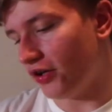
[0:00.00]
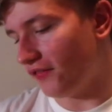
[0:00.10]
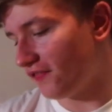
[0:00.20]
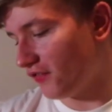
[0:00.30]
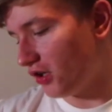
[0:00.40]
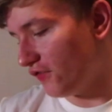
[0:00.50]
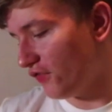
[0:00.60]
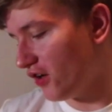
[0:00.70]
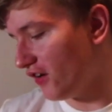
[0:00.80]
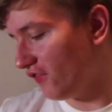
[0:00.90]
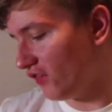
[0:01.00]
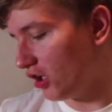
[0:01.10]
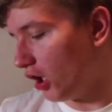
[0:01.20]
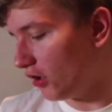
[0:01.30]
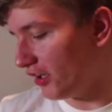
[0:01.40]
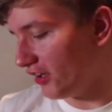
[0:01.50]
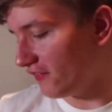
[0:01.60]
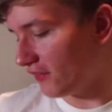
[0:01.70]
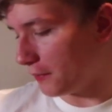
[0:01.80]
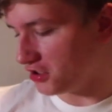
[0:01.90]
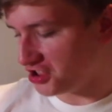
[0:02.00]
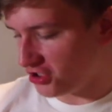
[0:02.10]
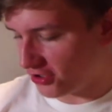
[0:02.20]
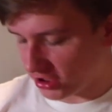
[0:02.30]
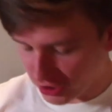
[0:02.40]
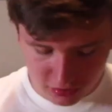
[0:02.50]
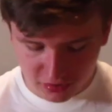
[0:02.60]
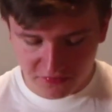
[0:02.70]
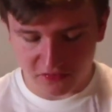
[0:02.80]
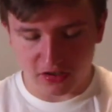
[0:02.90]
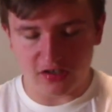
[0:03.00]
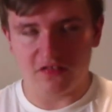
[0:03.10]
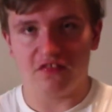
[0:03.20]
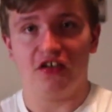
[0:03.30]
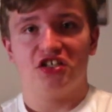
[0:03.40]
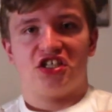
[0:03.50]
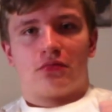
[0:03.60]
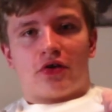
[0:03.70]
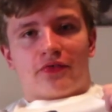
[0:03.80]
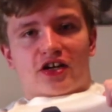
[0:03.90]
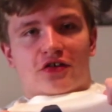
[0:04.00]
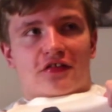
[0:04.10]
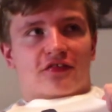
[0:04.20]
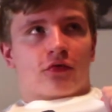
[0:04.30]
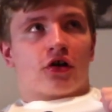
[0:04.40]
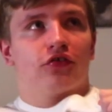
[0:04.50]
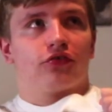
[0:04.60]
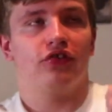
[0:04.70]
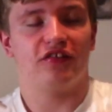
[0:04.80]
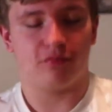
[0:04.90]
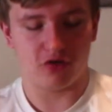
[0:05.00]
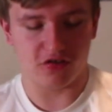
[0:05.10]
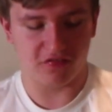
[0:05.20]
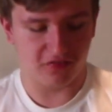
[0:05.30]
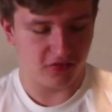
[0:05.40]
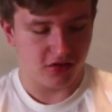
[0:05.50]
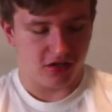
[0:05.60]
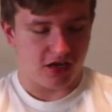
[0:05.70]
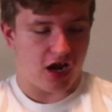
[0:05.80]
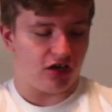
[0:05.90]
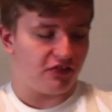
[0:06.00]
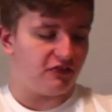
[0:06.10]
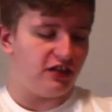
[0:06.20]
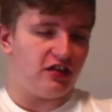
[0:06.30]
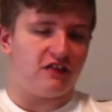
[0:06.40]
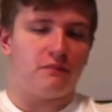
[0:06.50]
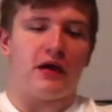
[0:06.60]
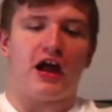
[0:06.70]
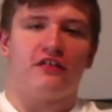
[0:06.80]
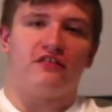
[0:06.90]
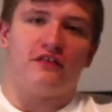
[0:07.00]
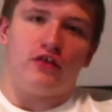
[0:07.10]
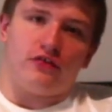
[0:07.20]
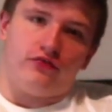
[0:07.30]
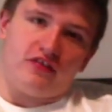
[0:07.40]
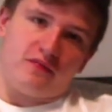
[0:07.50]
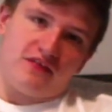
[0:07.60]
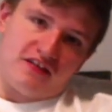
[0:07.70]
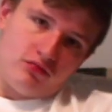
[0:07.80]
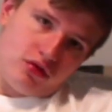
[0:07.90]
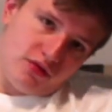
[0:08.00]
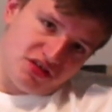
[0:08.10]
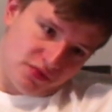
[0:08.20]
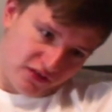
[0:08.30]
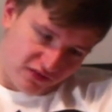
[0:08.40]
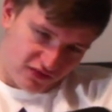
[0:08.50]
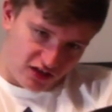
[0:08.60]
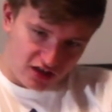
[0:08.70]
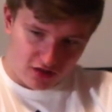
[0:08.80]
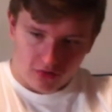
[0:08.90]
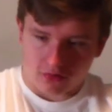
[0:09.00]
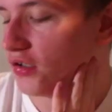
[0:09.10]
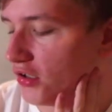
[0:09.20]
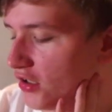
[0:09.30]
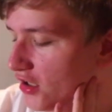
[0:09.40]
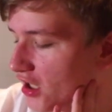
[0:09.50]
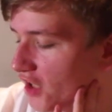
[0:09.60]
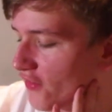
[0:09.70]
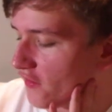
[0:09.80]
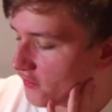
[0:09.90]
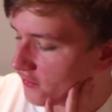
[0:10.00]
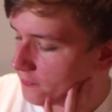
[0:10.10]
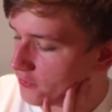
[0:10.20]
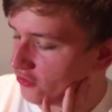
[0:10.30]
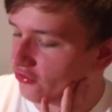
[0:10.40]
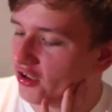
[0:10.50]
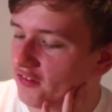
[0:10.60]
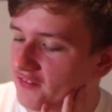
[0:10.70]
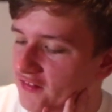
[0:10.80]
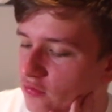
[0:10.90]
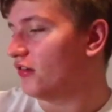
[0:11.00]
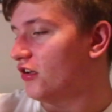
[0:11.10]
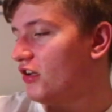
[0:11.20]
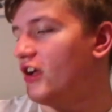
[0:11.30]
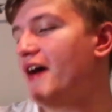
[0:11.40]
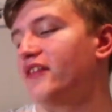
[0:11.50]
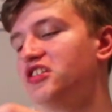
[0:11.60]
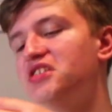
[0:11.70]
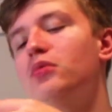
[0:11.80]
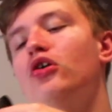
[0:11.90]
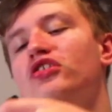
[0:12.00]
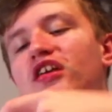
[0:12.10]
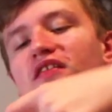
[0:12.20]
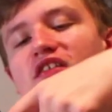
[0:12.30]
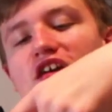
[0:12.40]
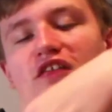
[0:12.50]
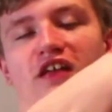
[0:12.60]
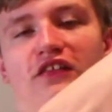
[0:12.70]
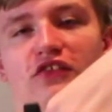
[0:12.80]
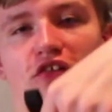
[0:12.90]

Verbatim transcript: so the first thing I got is a bunch of new clothes. This is Adidas t-shirt I'm wearing right now, that's what I got for Christmas. And these Adidas pants I have got for Christmas as well, which you can see here. And I've also got some new trainers as well. I literally worn these today because I had to go to